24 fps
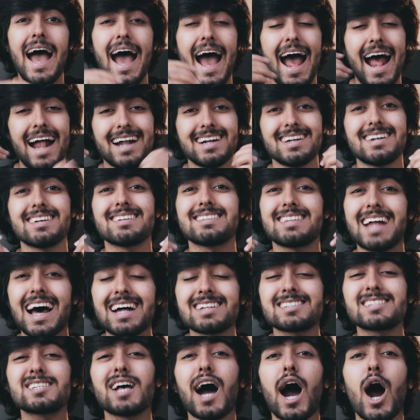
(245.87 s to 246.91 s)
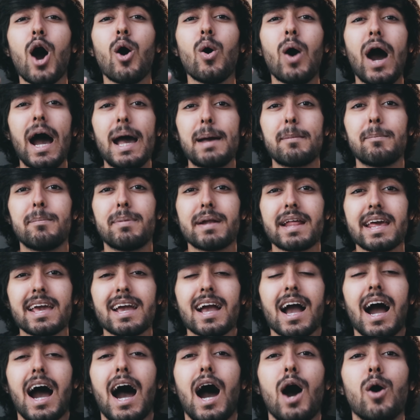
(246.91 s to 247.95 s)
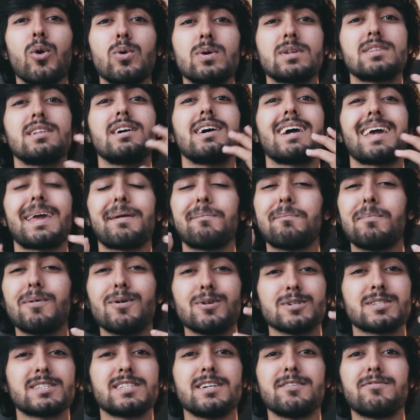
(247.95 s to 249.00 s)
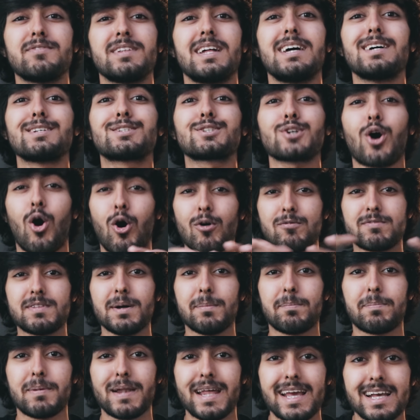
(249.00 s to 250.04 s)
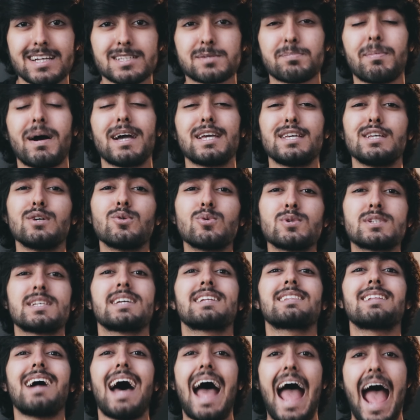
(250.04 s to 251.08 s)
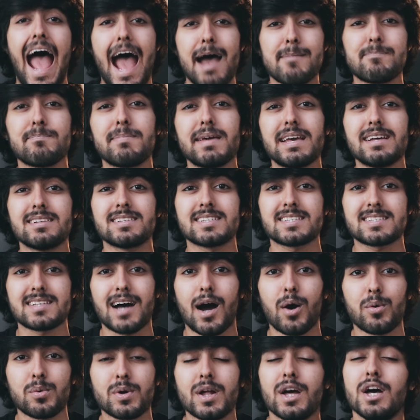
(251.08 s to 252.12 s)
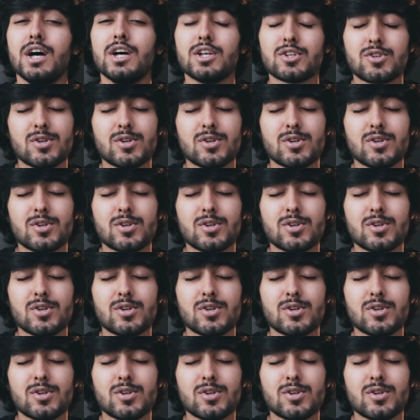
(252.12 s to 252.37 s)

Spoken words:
and that's how I bring out the immersiveness of the place by using the ambient sound.